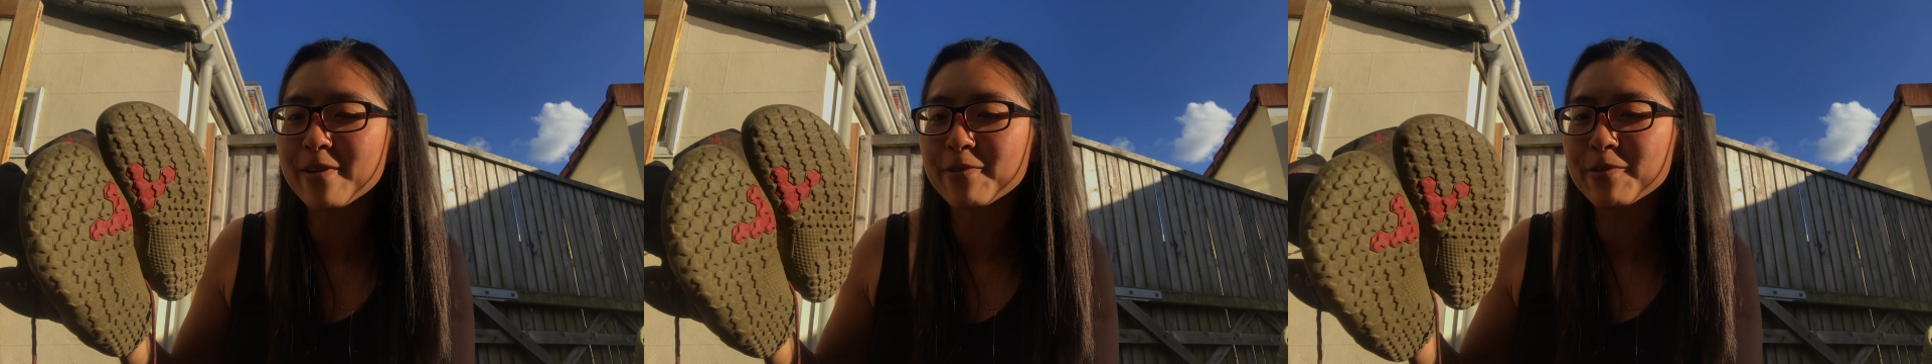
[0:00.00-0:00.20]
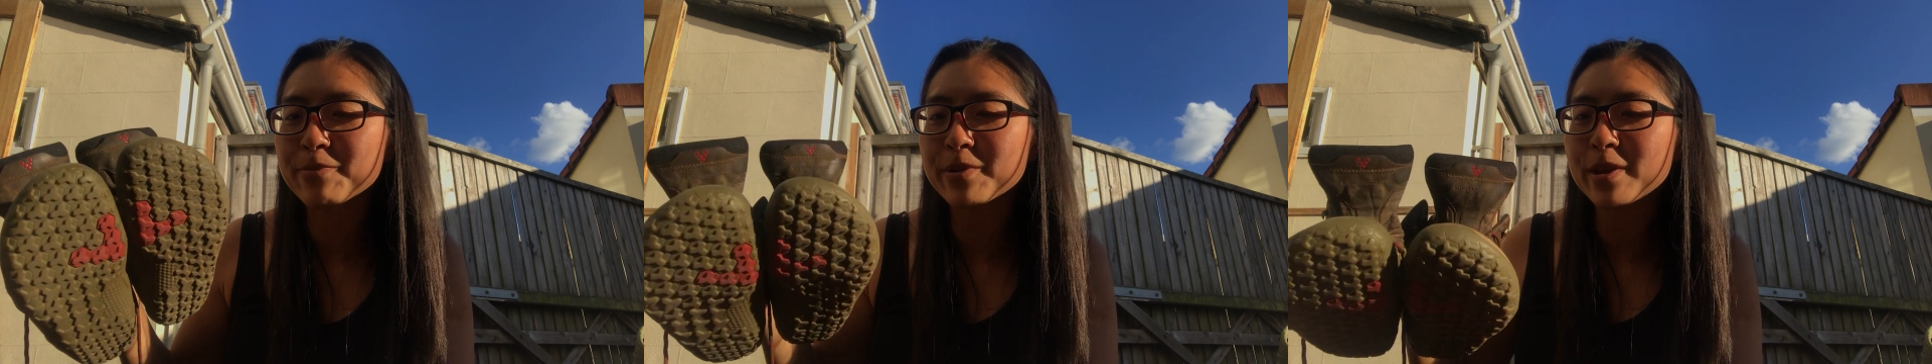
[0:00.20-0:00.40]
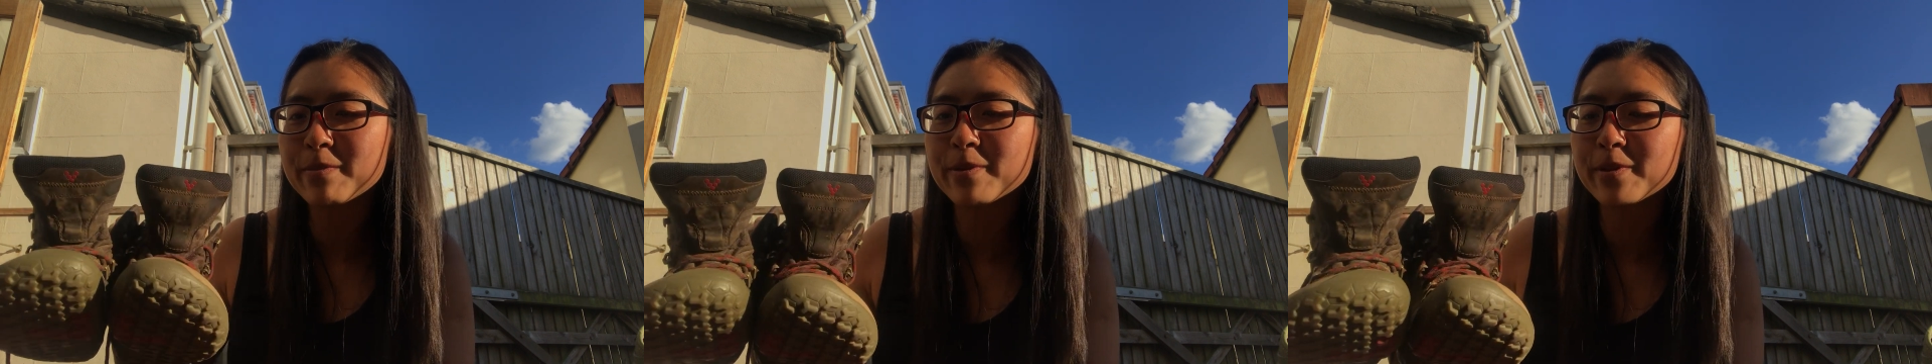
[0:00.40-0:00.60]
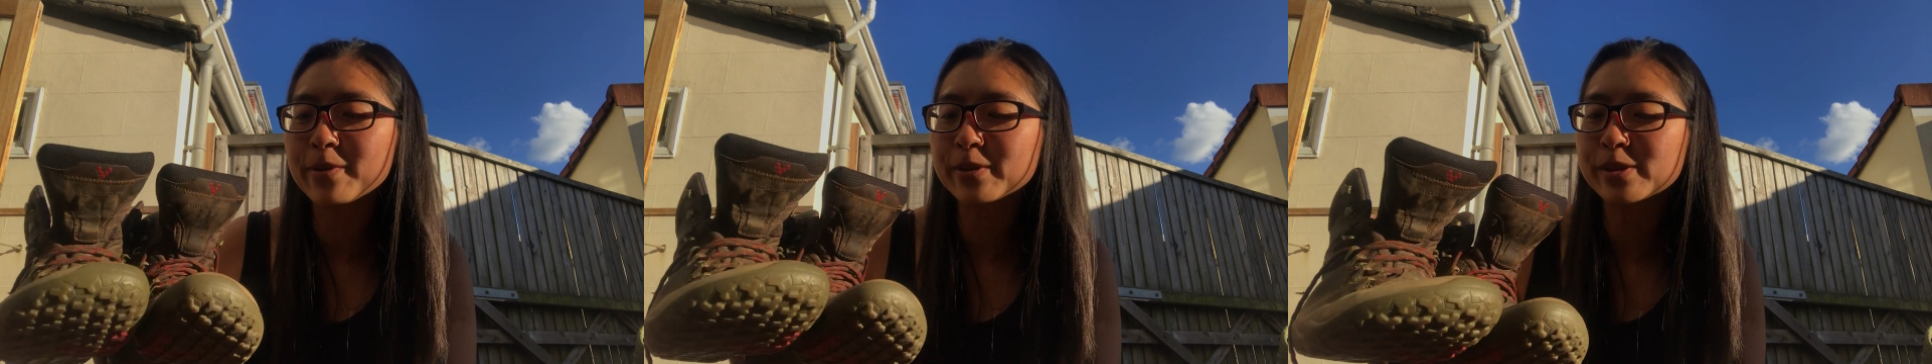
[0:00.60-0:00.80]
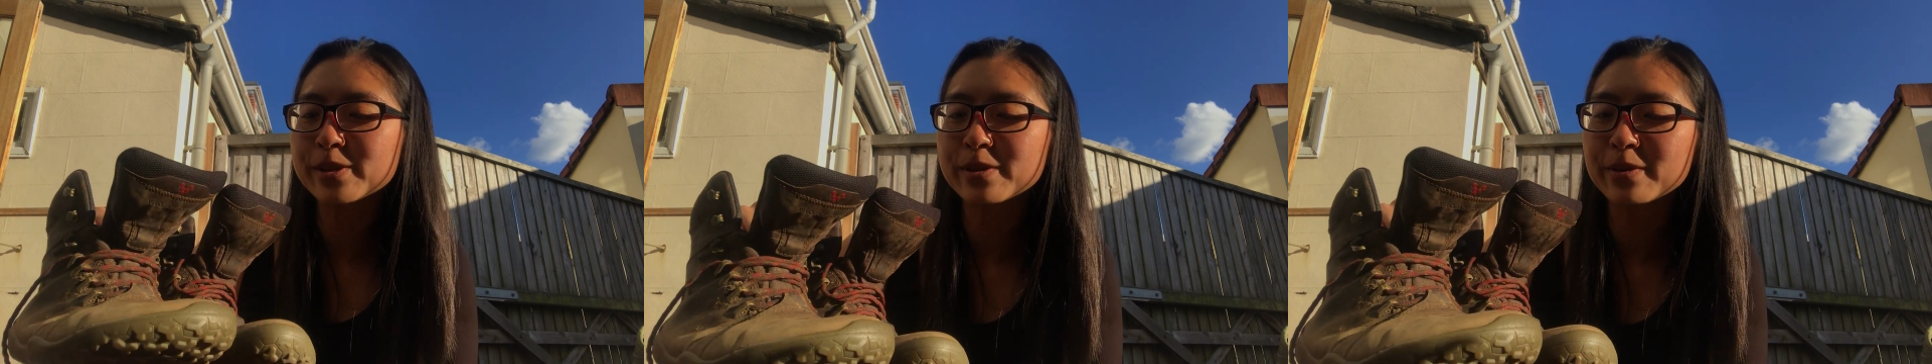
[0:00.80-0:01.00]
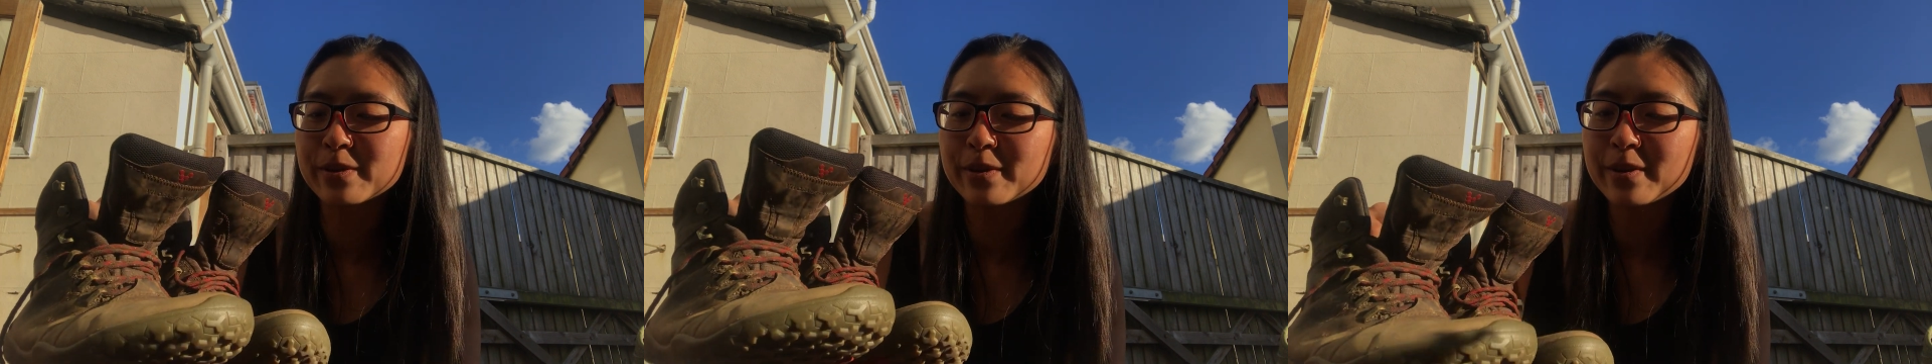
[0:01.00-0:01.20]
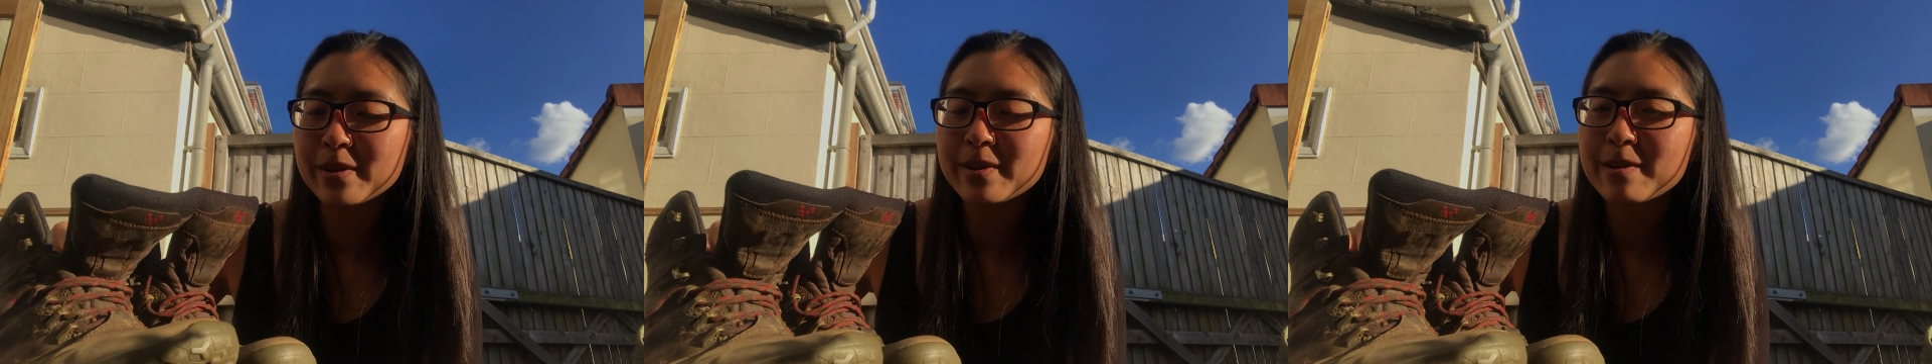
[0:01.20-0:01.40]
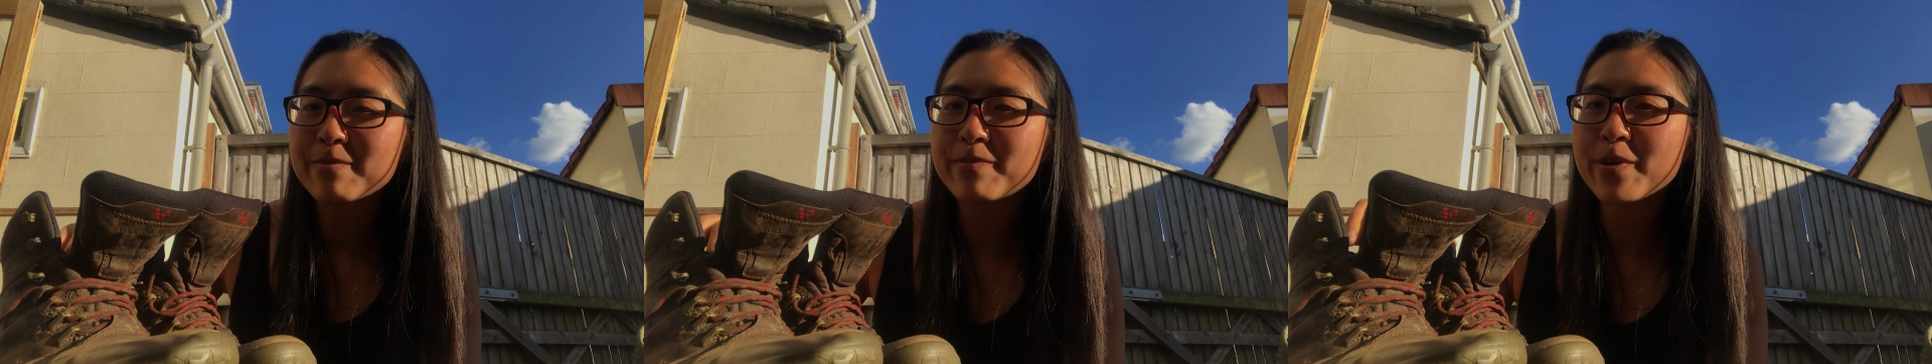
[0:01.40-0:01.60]
for people to
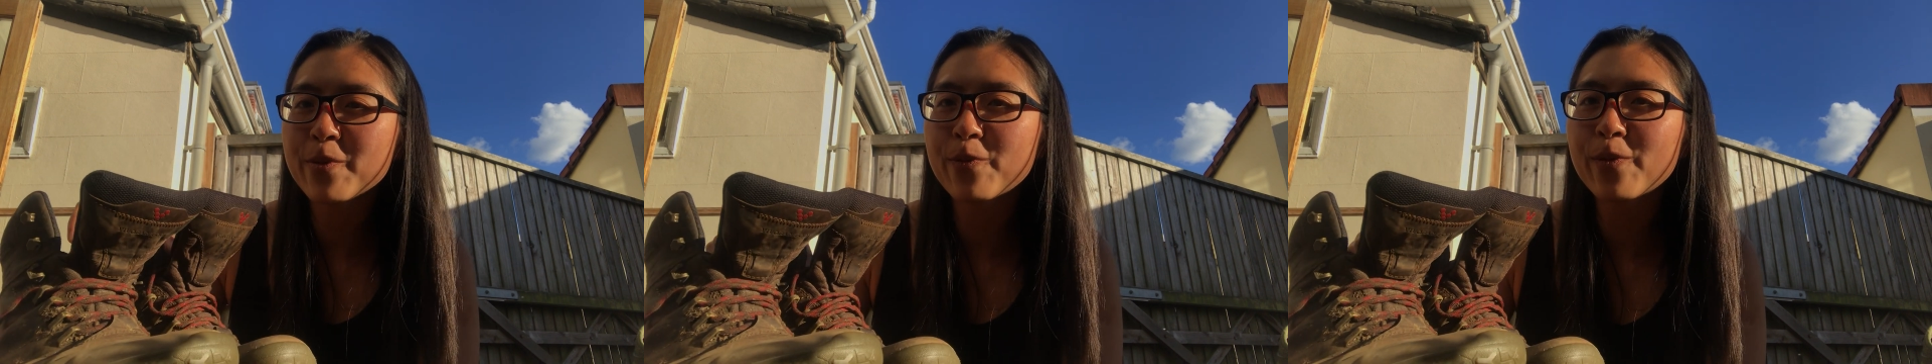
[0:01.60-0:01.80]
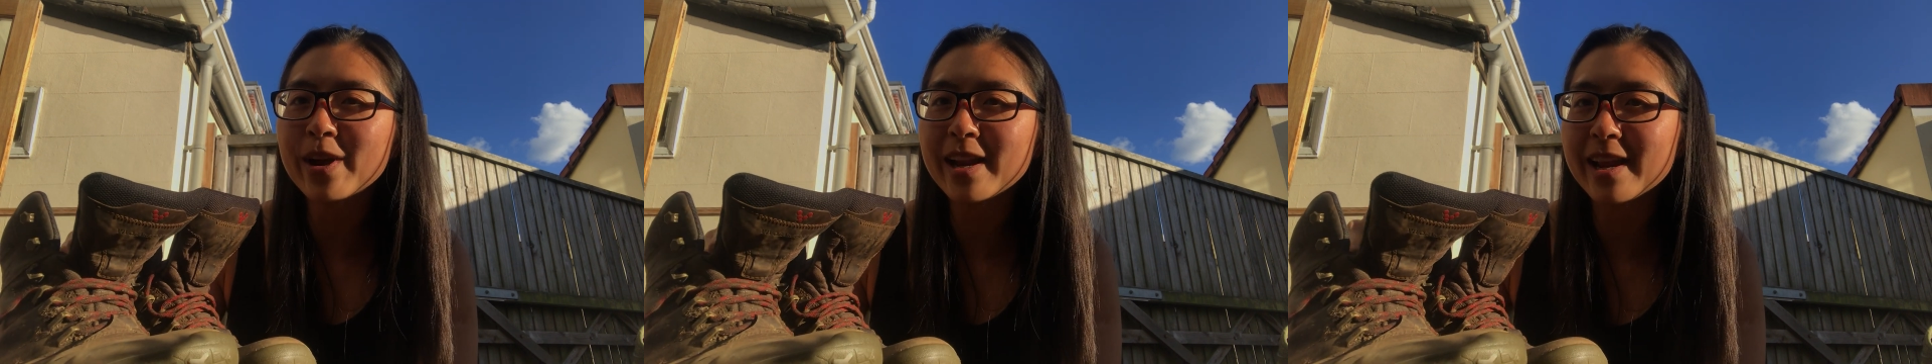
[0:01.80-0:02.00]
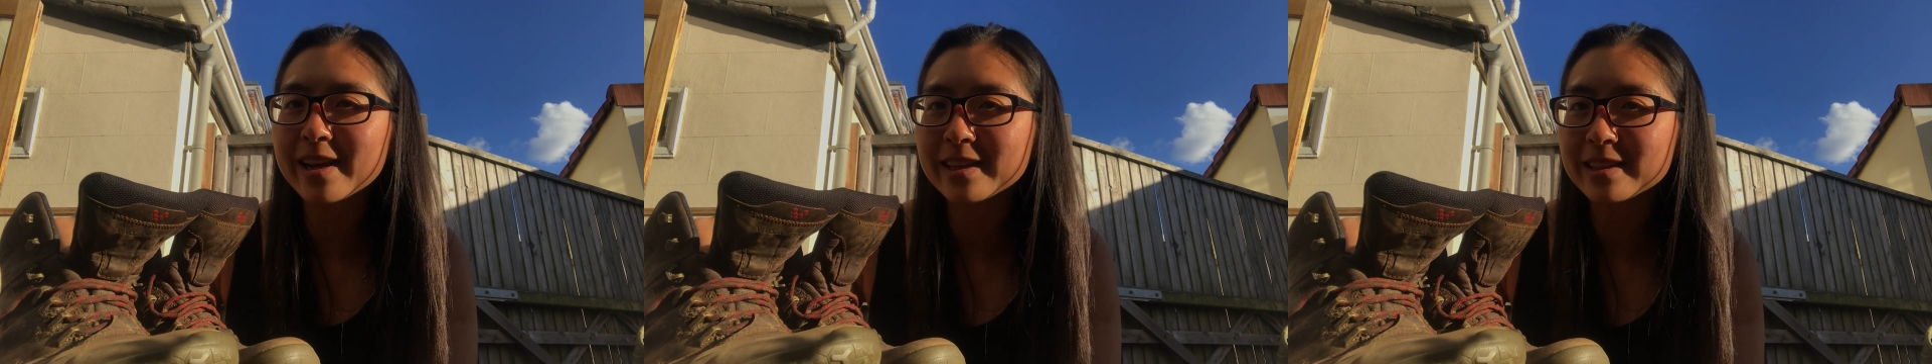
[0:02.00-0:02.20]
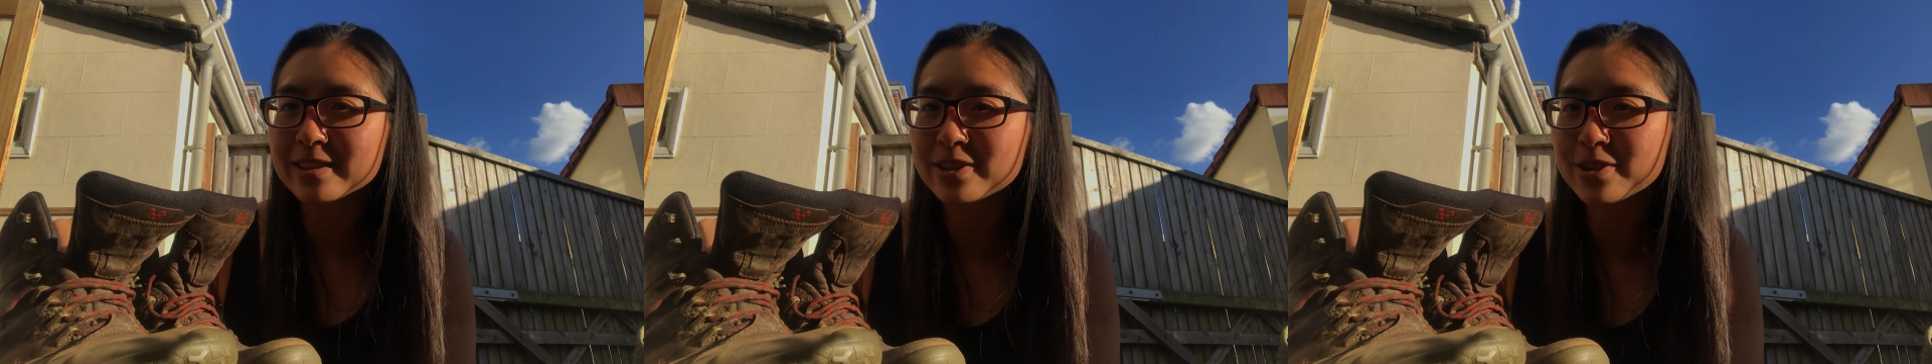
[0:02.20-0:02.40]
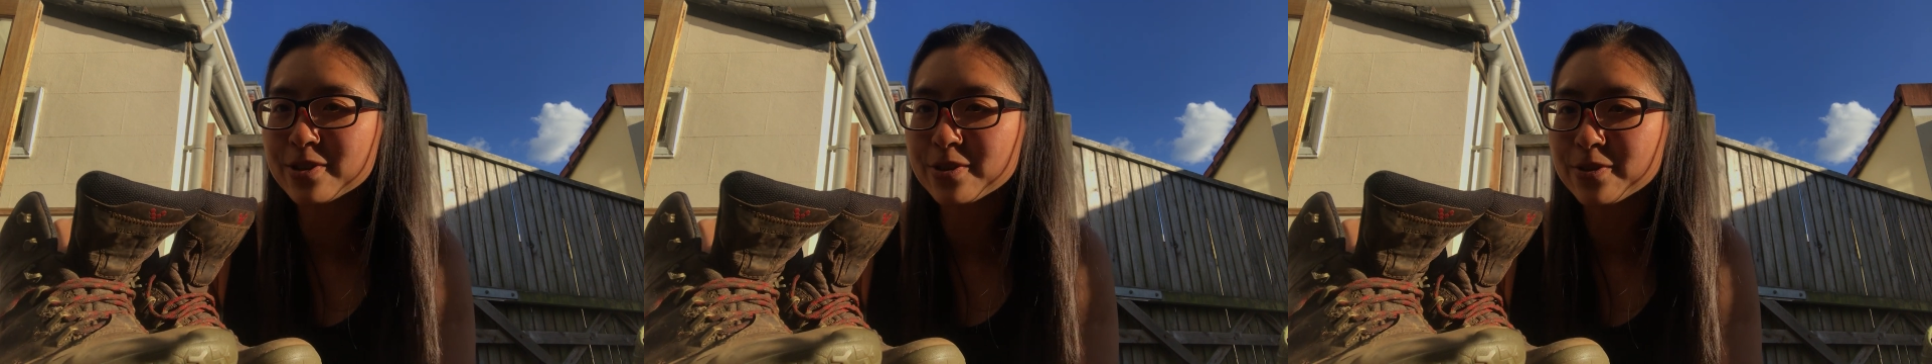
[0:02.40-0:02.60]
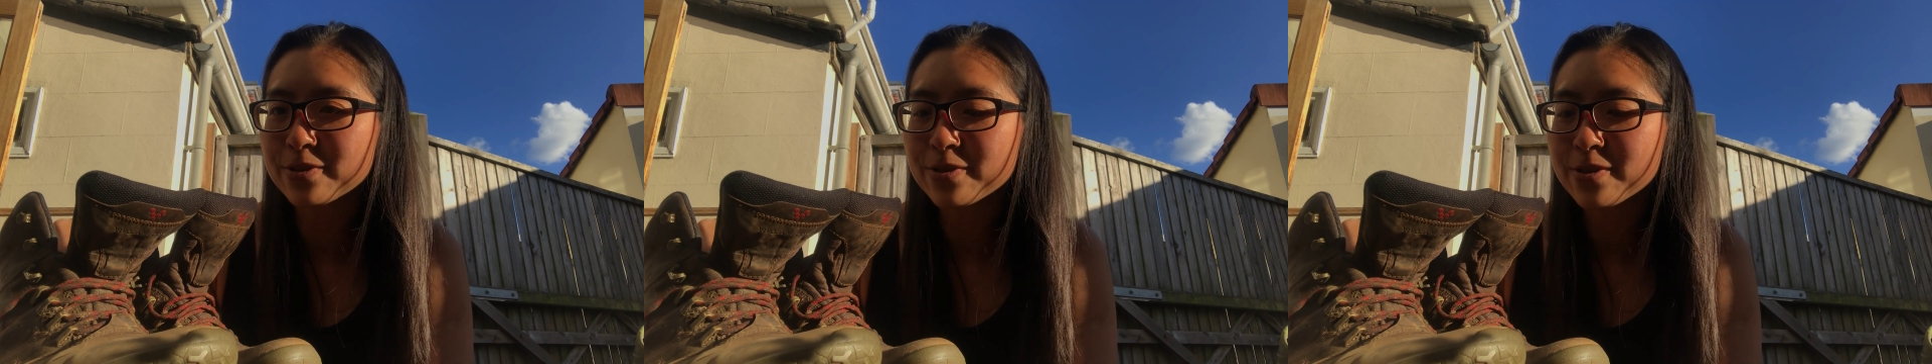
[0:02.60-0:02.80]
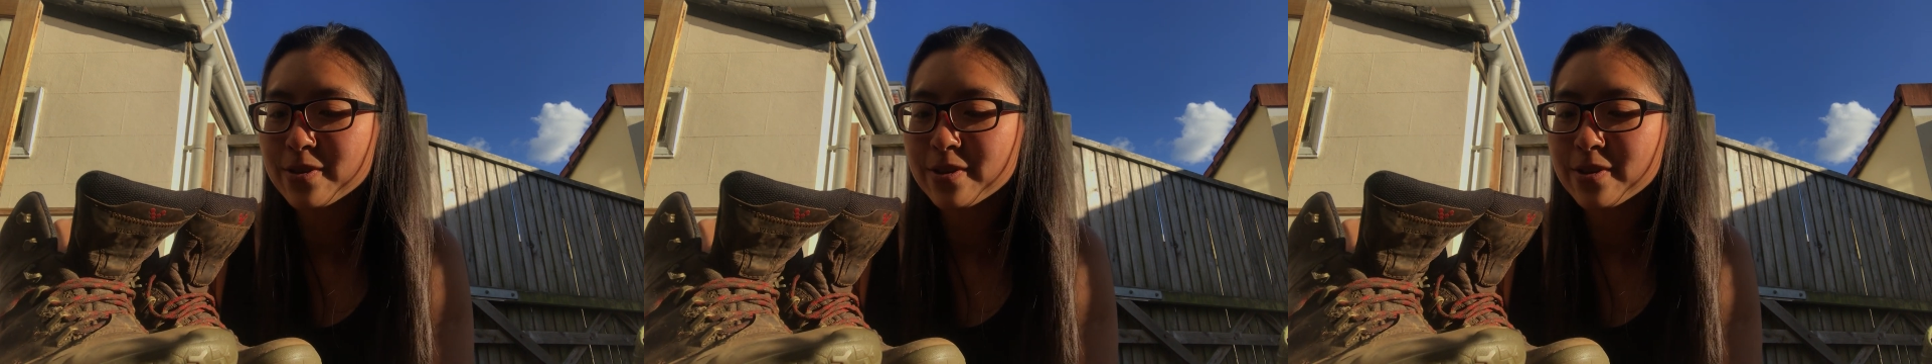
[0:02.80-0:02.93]
be willing to